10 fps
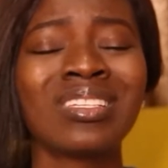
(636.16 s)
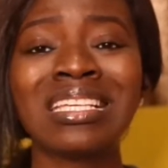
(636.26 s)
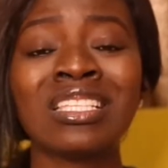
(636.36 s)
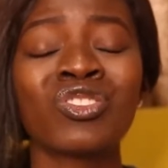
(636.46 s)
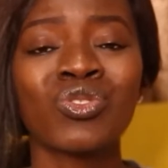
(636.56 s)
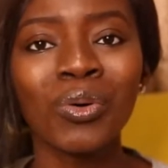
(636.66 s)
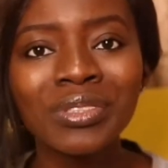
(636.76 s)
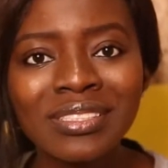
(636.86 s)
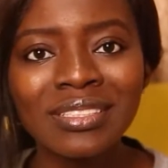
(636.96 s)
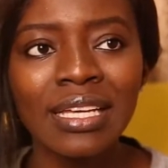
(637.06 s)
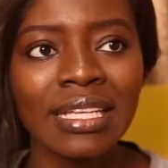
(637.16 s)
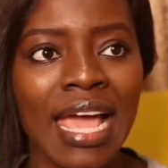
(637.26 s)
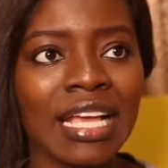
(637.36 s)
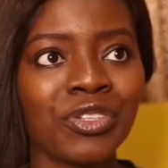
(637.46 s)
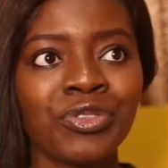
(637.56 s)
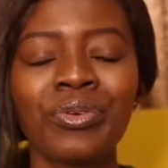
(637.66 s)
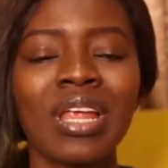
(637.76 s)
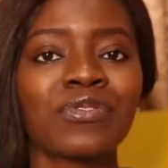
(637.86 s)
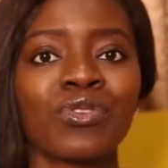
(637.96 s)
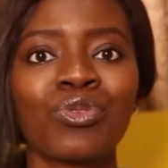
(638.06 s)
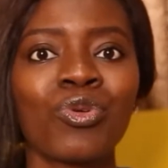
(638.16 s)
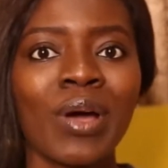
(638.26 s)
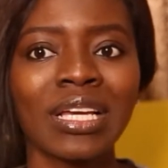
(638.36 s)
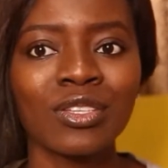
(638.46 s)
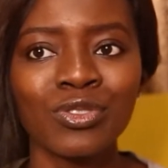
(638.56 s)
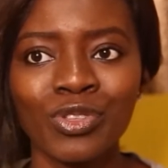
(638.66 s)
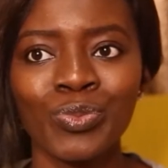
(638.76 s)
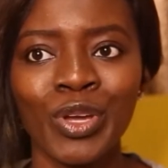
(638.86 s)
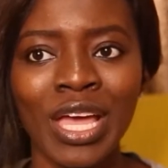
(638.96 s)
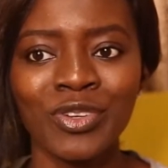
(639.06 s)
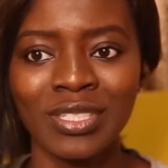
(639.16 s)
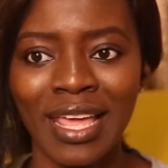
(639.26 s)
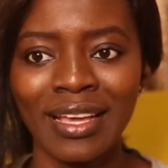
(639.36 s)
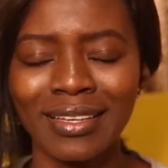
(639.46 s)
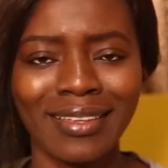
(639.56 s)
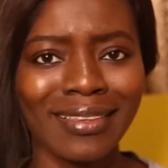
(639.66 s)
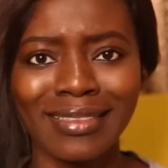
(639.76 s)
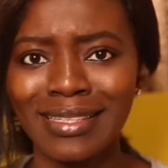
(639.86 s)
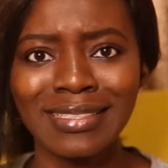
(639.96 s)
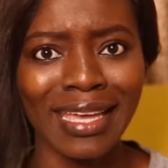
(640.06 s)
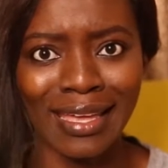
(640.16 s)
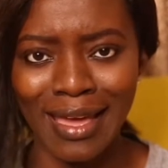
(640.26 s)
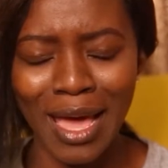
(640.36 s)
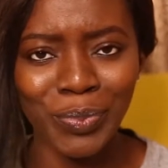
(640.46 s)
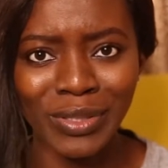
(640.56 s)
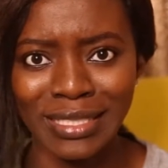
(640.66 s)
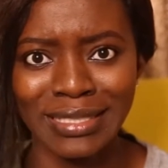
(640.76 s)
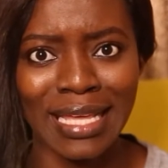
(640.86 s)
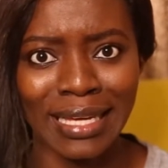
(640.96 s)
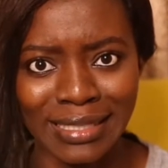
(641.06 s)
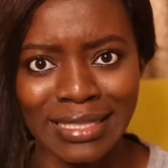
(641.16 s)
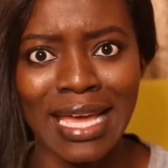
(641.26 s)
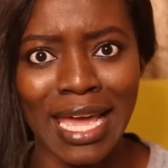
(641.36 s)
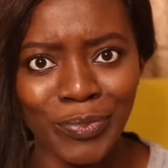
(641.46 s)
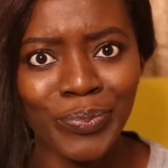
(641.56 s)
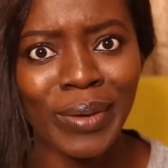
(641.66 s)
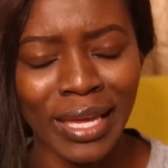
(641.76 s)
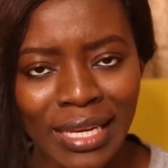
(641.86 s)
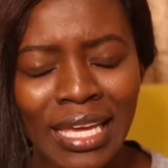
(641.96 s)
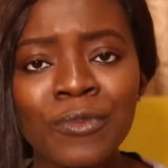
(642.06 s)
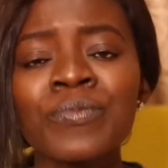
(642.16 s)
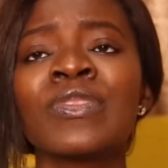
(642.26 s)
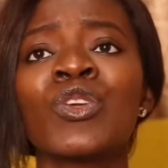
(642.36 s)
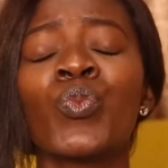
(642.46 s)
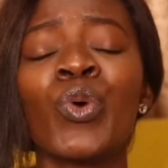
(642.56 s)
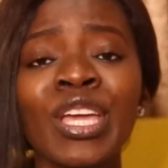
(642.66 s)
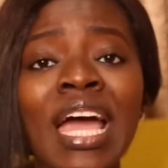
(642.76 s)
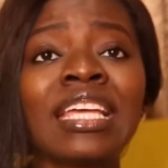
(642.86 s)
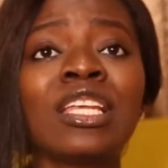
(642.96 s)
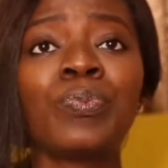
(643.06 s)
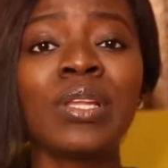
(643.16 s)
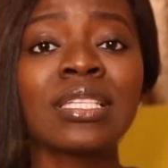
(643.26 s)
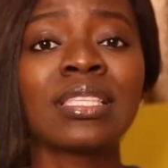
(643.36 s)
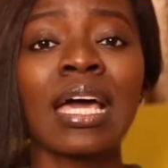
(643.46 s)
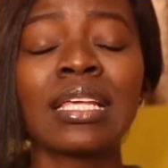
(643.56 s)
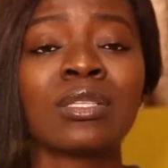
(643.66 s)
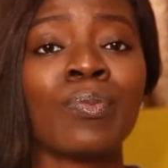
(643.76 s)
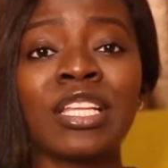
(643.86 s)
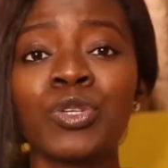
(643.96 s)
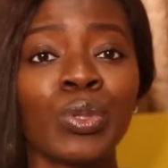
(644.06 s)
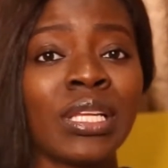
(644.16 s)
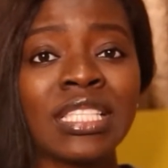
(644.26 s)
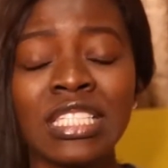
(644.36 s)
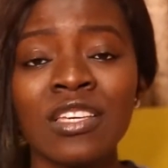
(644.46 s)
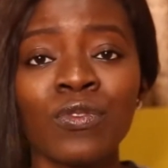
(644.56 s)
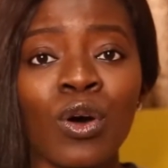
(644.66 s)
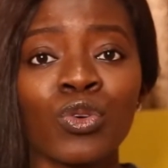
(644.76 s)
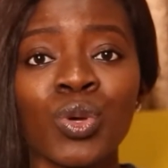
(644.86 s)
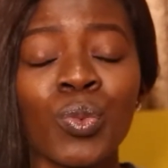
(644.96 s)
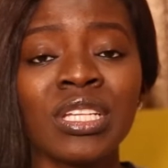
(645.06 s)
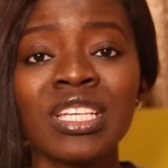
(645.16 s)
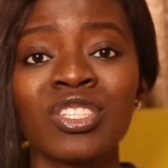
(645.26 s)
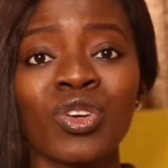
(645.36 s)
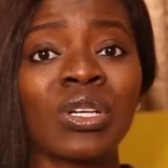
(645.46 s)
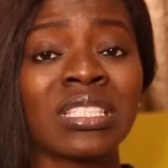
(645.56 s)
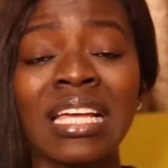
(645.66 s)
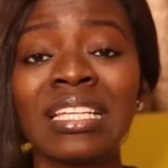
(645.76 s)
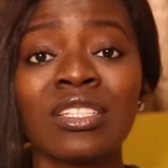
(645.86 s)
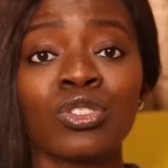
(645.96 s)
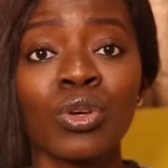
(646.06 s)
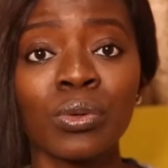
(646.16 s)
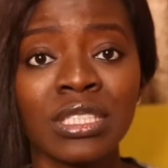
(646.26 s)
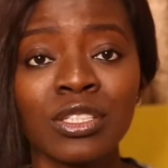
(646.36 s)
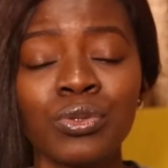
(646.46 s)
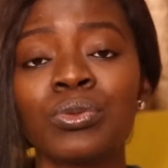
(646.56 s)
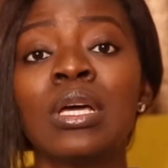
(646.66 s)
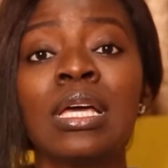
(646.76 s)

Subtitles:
insults. Like, you don't have to throw back insults, but you're just like, this cannot happen the second time, man. When you're in a place that is manipulative or somebody is constantly insulting you,